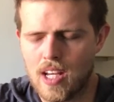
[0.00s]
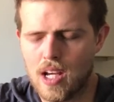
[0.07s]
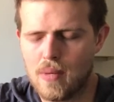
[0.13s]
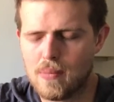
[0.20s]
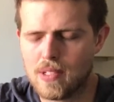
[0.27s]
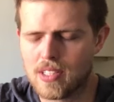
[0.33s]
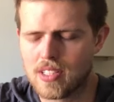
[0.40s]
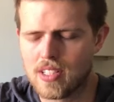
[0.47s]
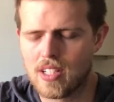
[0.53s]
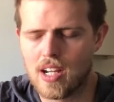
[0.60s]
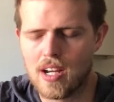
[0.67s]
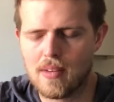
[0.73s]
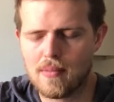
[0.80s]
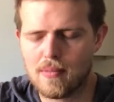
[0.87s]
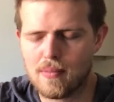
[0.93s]
Help us
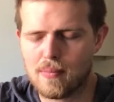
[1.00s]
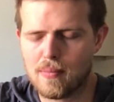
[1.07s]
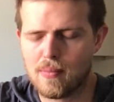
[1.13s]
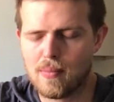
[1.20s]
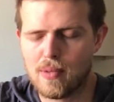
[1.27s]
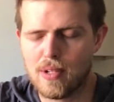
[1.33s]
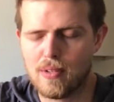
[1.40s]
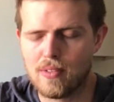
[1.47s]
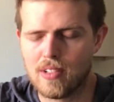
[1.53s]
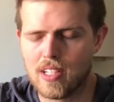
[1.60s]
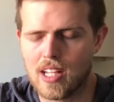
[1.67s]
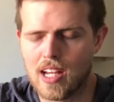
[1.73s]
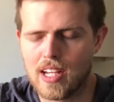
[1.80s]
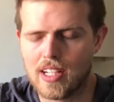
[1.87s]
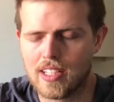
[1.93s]
not be
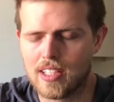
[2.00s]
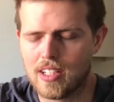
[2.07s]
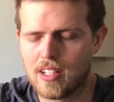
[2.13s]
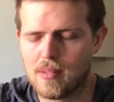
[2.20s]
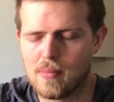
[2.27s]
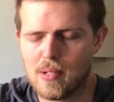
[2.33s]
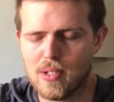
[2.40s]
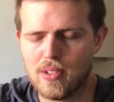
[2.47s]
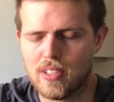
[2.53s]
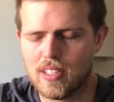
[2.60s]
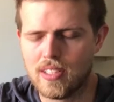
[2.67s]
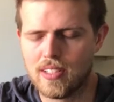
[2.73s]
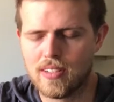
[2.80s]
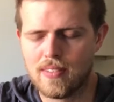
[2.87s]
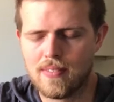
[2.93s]
reliant on a
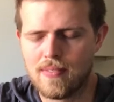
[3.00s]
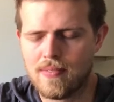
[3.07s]
building,